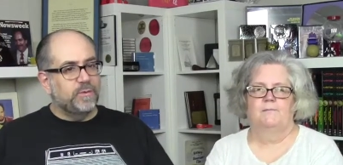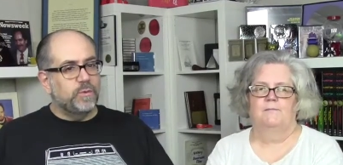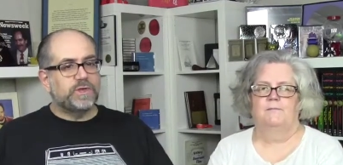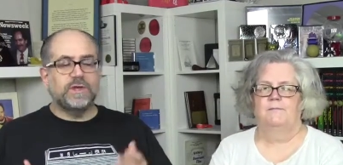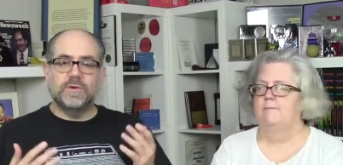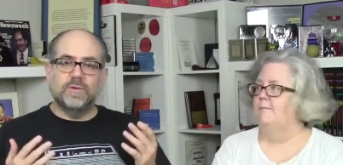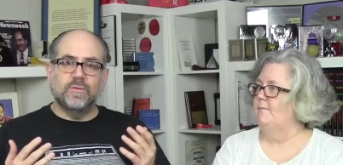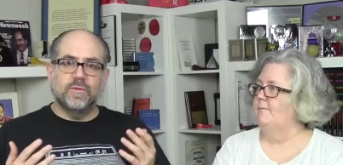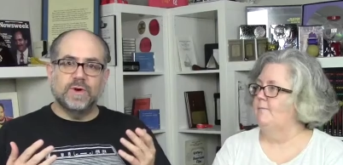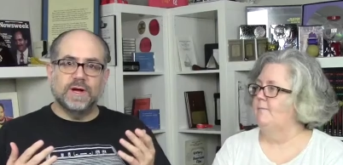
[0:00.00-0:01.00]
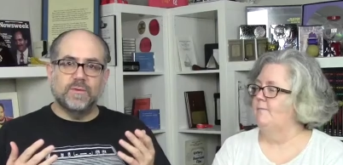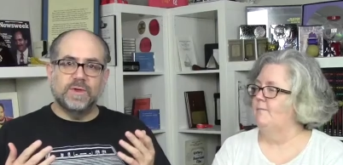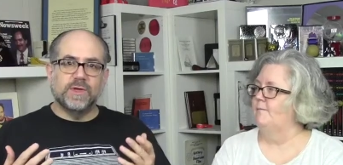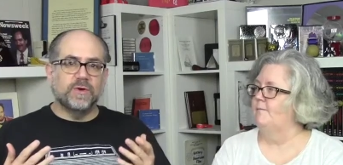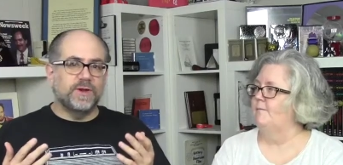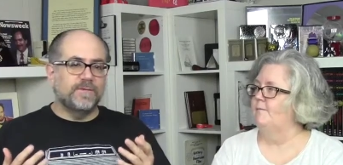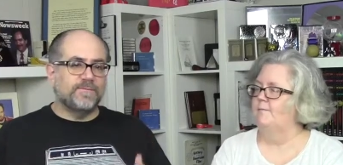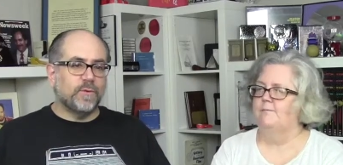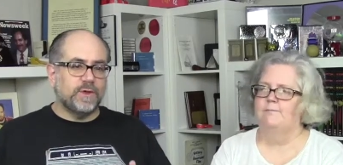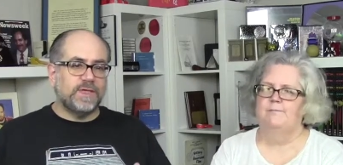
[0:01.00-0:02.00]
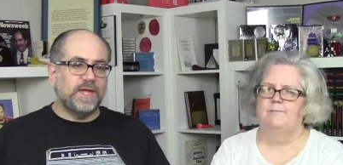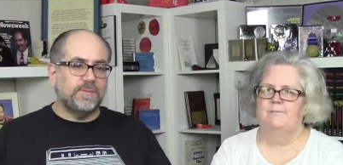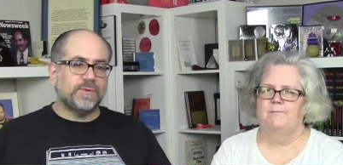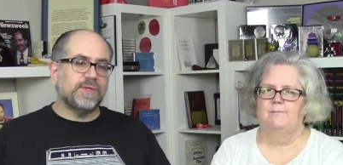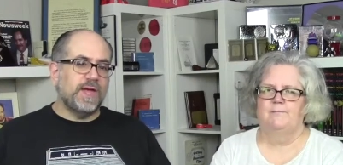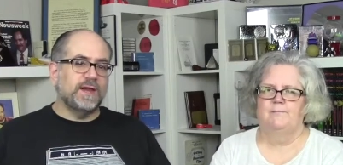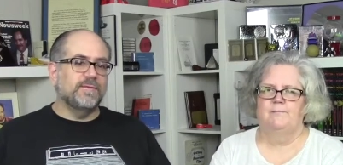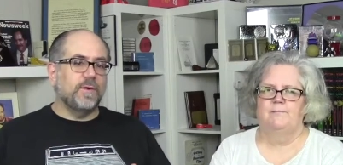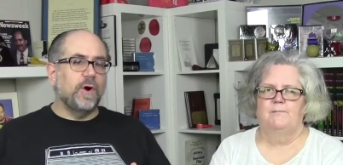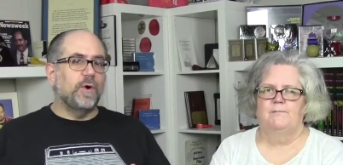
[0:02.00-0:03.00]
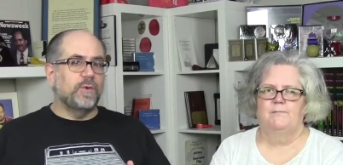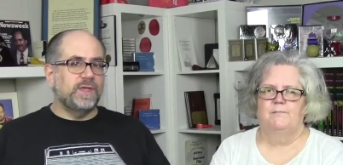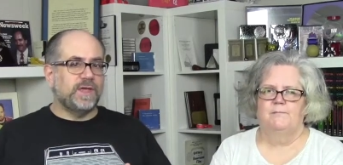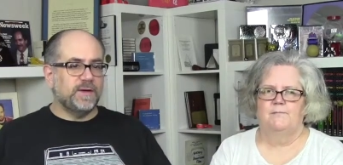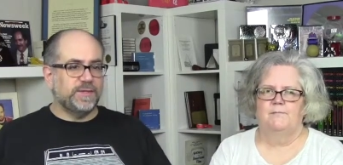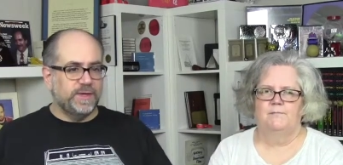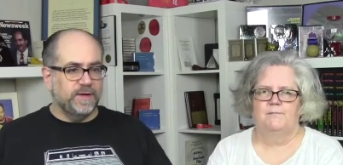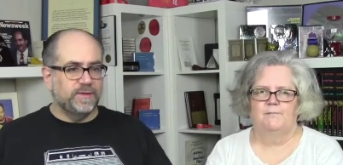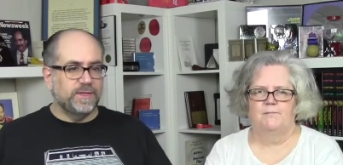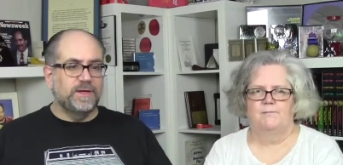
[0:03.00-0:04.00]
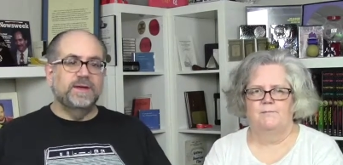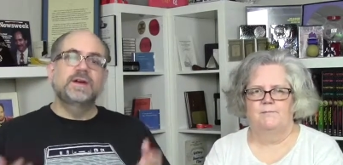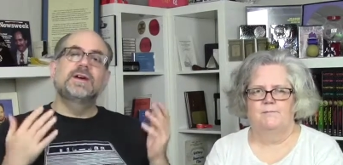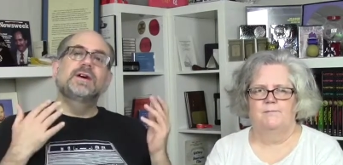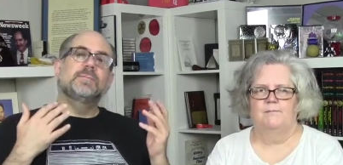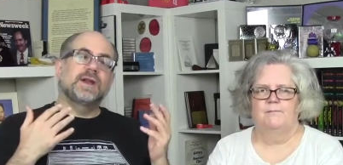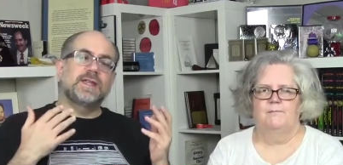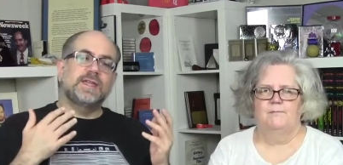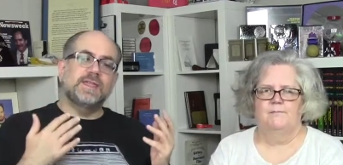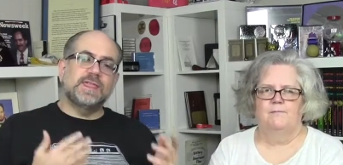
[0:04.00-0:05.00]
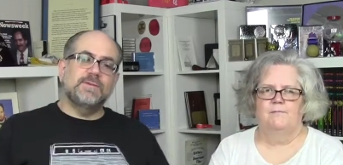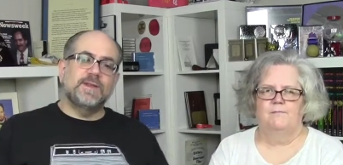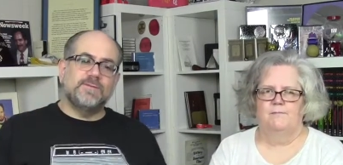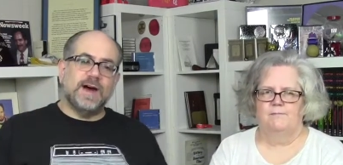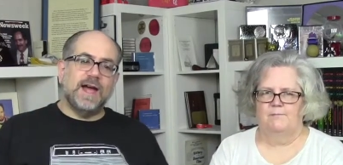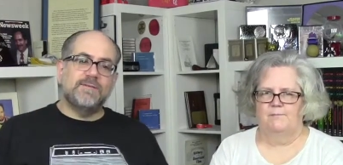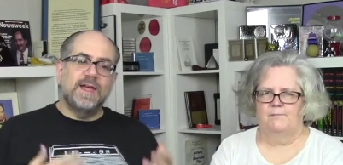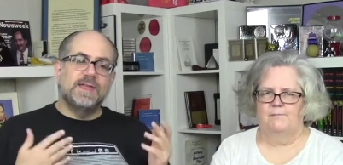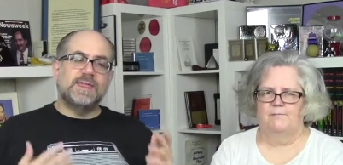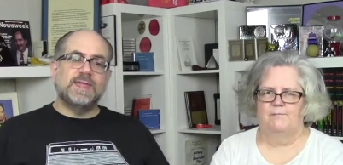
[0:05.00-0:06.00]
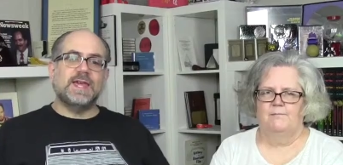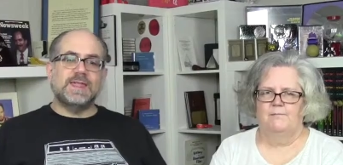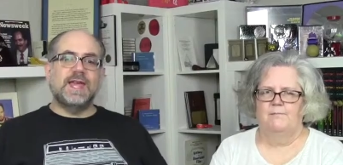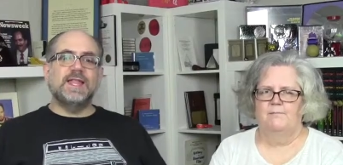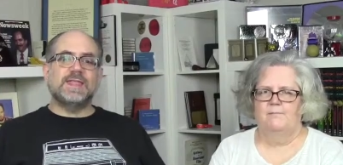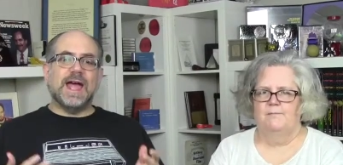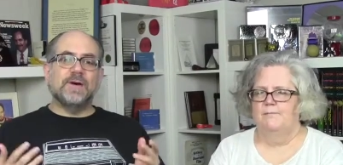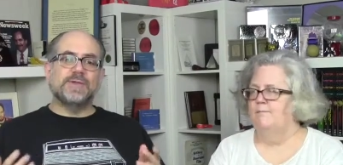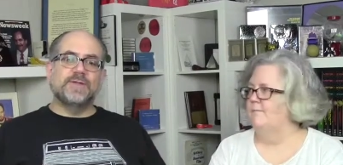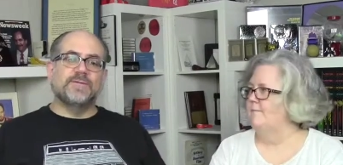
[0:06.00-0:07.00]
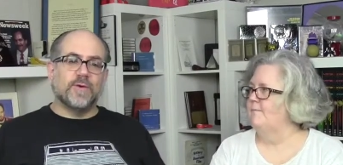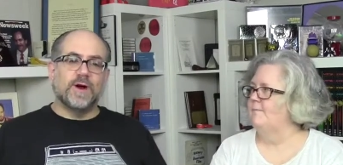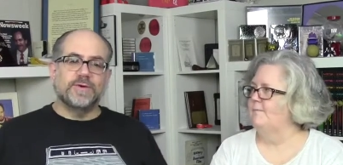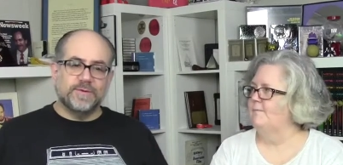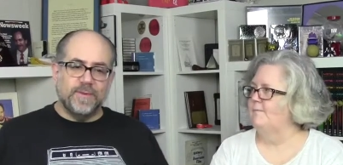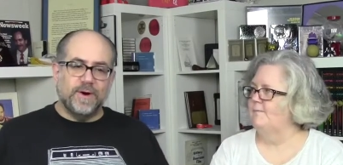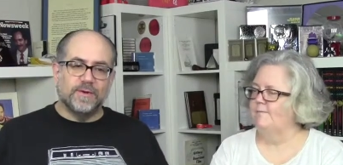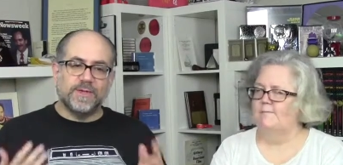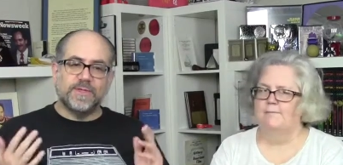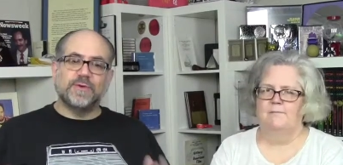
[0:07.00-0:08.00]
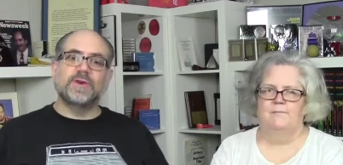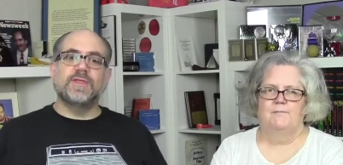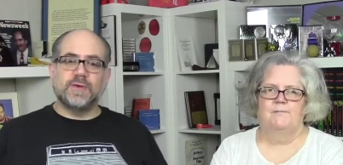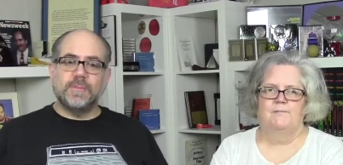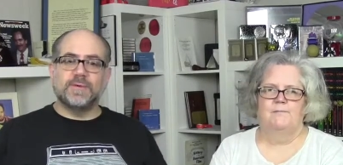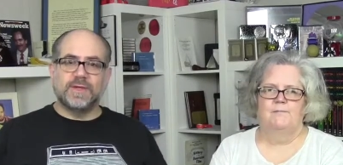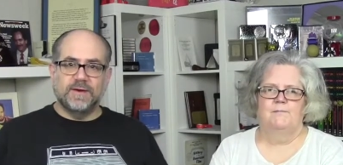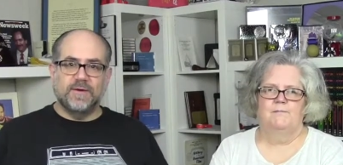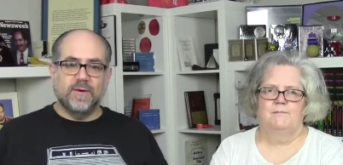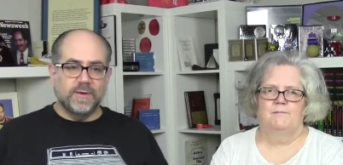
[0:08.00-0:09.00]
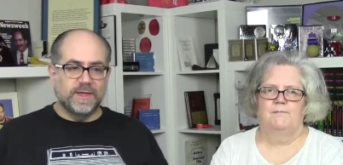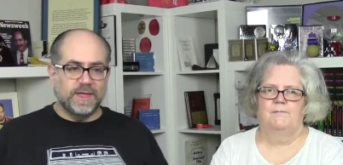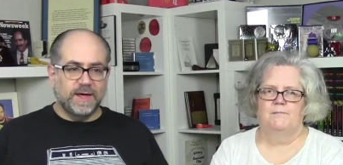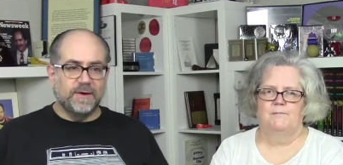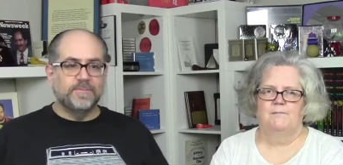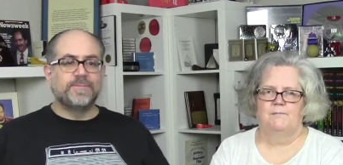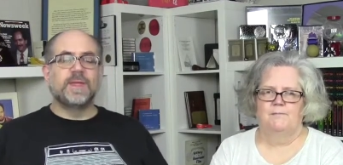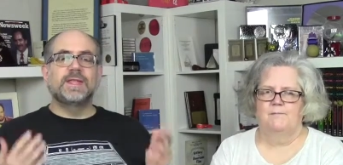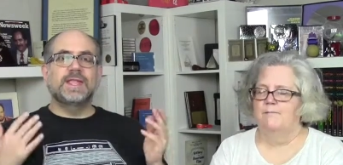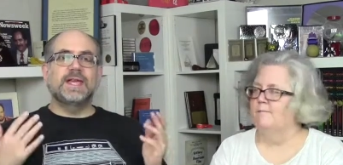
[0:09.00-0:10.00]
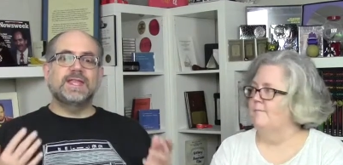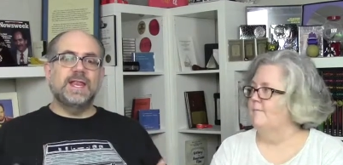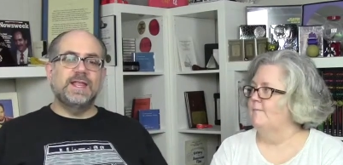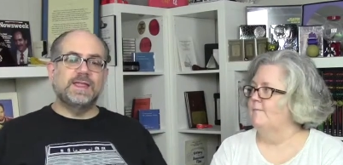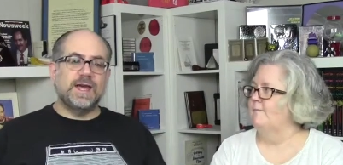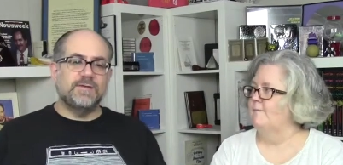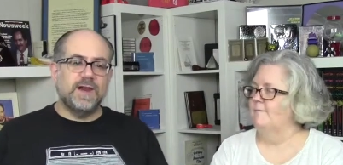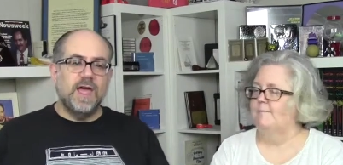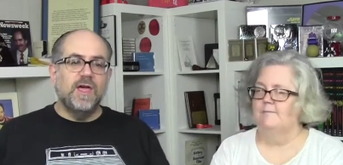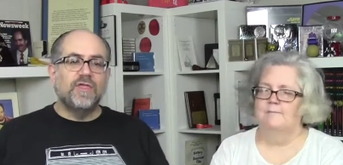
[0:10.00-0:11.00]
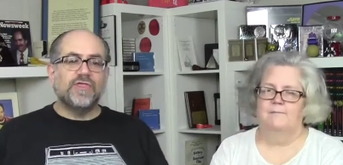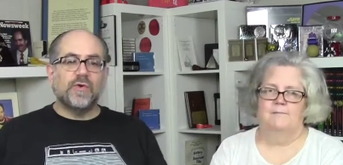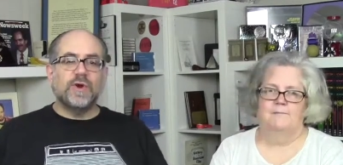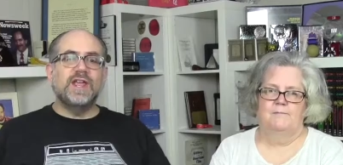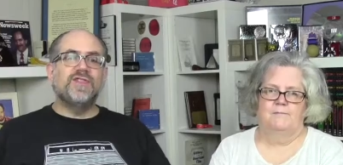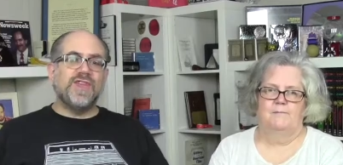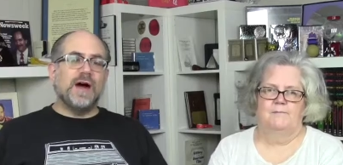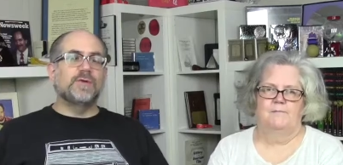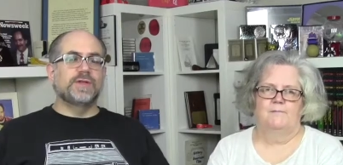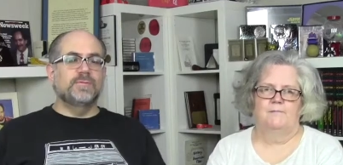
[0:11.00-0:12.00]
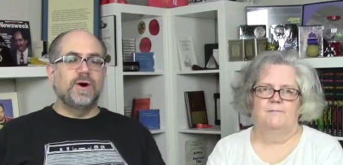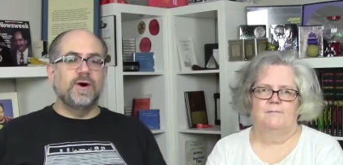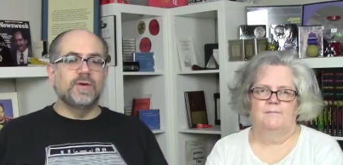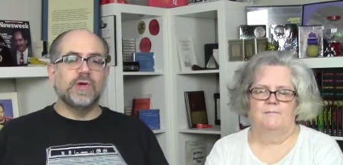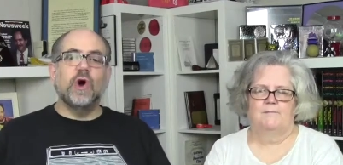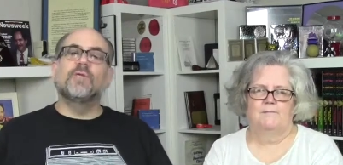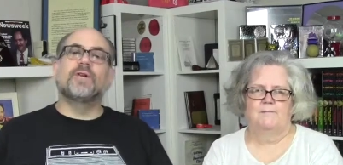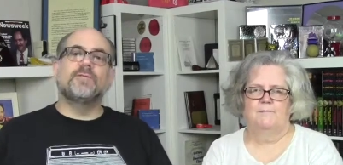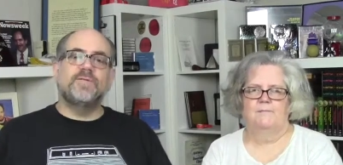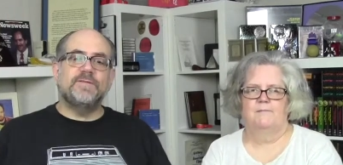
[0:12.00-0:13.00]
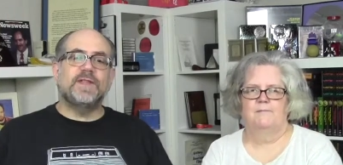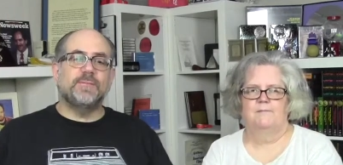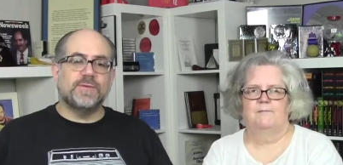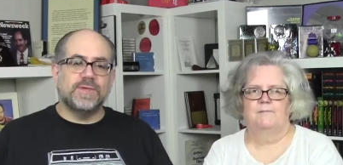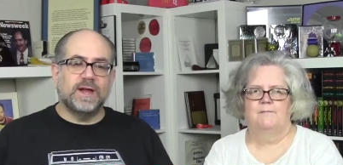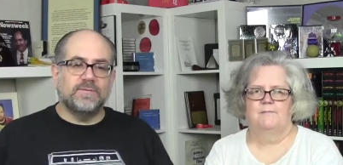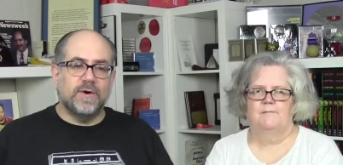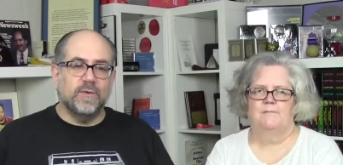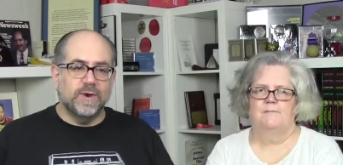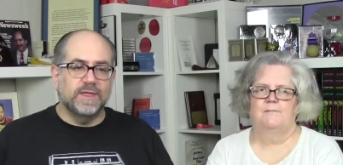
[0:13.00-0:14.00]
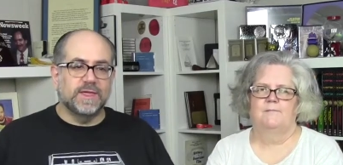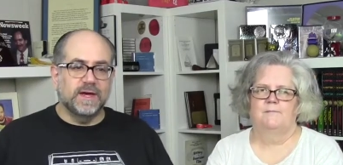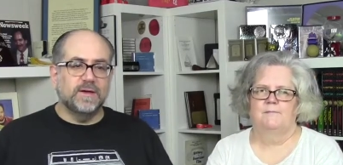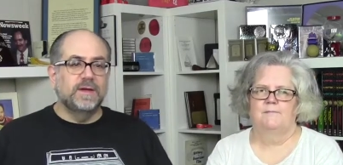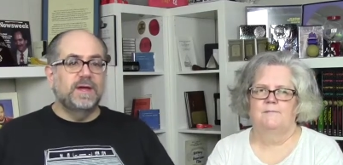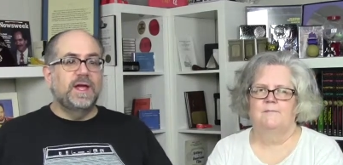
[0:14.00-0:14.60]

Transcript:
Speaker 1: which uh, resulted in 14% of all retail sales. By 1975, 16,400 malls, 33% of all retail. 1987, 30,000 malls, over 50% of all retail.